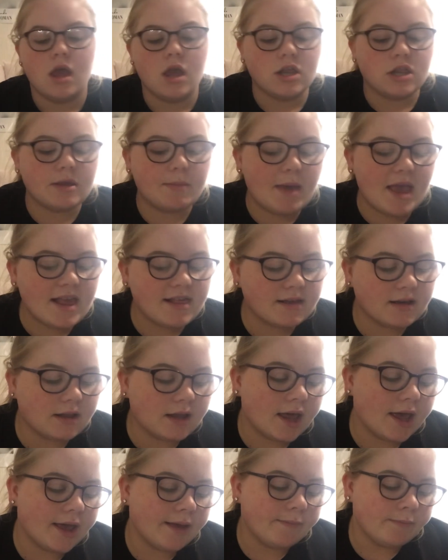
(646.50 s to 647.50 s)
So
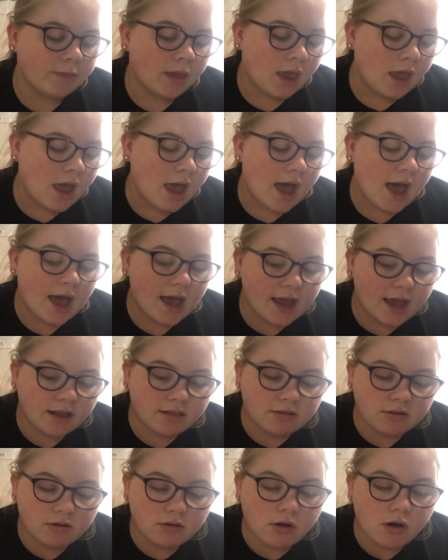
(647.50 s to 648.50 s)
basically, I
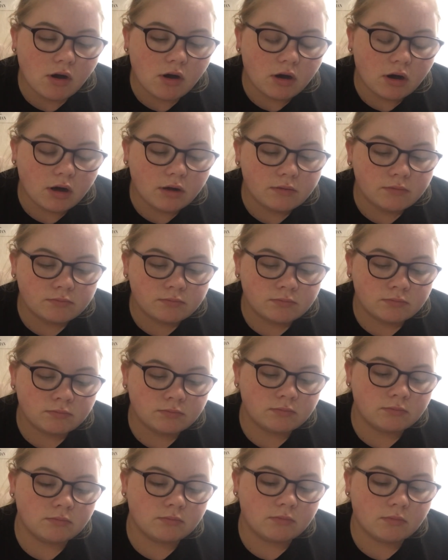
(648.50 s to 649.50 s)
had to go
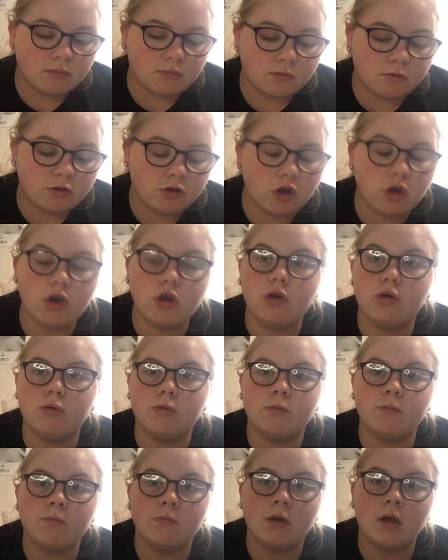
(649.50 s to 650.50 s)

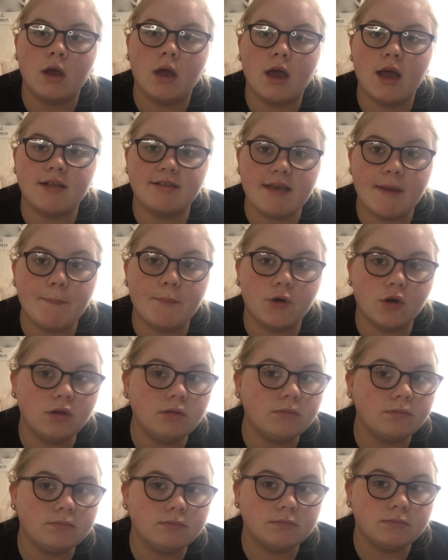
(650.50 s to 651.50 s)
to a temple.